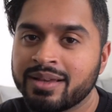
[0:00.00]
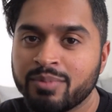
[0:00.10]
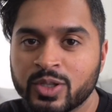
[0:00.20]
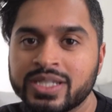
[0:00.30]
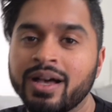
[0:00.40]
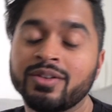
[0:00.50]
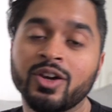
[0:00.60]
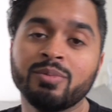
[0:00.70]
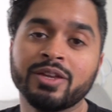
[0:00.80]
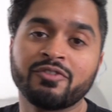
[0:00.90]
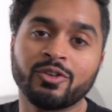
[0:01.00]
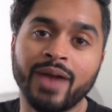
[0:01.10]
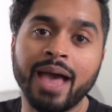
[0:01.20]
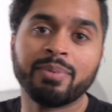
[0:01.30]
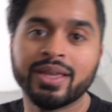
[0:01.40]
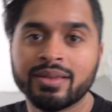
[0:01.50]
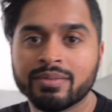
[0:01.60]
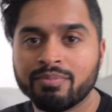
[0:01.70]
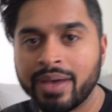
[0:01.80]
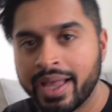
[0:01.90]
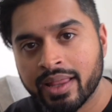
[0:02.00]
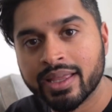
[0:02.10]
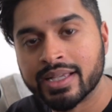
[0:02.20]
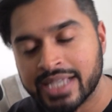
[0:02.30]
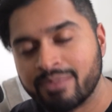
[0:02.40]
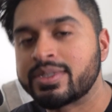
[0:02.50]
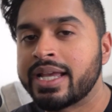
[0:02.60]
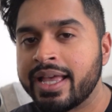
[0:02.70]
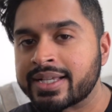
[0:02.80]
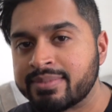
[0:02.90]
Most of y'all know me for rapping. My alias MJX